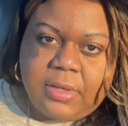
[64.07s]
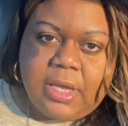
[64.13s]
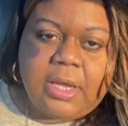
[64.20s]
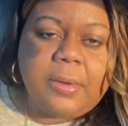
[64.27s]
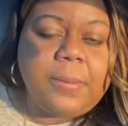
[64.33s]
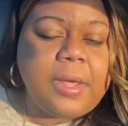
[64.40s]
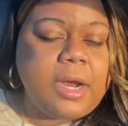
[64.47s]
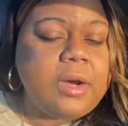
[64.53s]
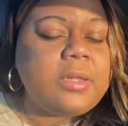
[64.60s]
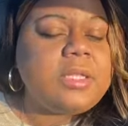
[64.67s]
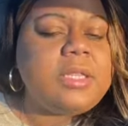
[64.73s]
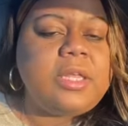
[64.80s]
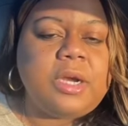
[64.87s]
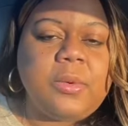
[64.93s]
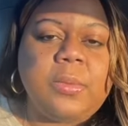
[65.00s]
and apparently
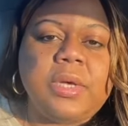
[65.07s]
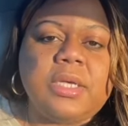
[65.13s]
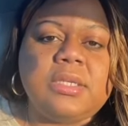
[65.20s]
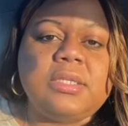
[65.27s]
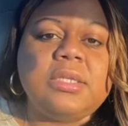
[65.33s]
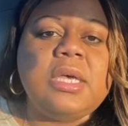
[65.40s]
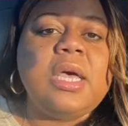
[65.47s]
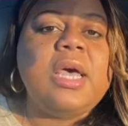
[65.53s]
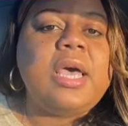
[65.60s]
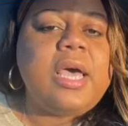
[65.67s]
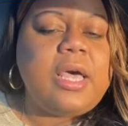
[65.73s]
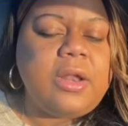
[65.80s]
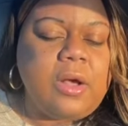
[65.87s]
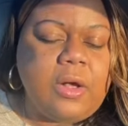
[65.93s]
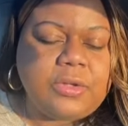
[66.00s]
there was
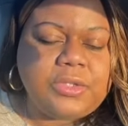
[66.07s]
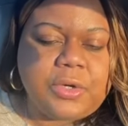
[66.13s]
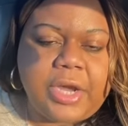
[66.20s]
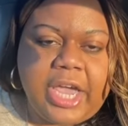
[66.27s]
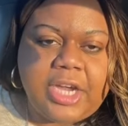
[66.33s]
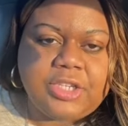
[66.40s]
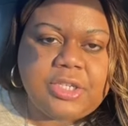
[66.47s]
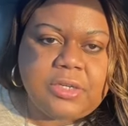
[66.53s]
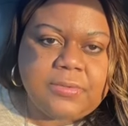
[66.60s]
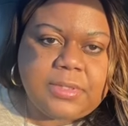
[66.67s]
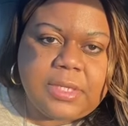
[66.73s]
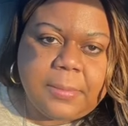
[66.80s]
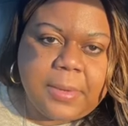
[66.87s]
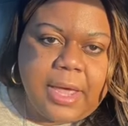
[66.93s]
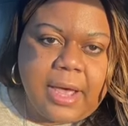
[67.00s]
an altercation of
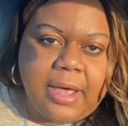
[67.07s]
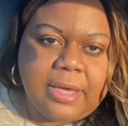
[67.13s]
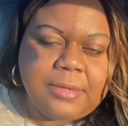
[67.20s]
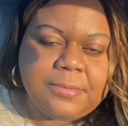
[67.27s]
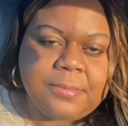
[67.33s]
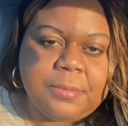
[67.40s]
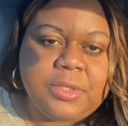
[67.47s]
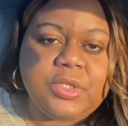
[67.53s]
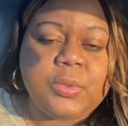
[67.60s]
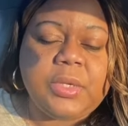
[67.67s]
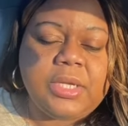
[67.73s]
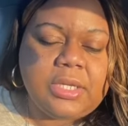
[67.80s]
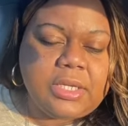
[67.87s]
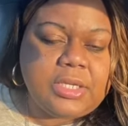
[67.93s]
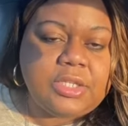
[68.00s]
some kind
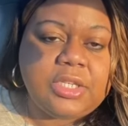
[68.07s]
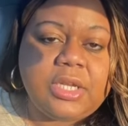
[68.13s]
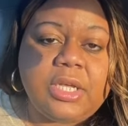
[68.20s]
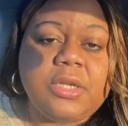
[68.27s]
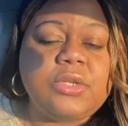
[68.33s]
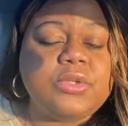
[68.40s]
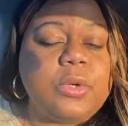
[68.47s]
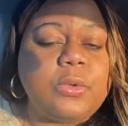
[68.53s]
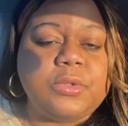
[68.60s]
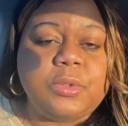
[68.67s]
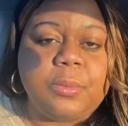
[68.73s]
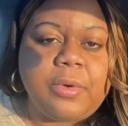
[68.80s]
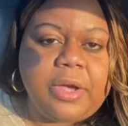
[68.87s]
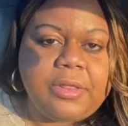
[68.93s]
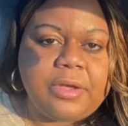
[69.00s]
between Legion and his older
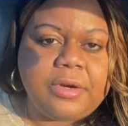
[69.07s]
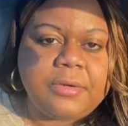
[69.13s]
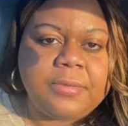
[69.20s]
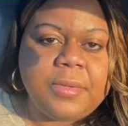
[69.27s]
brother.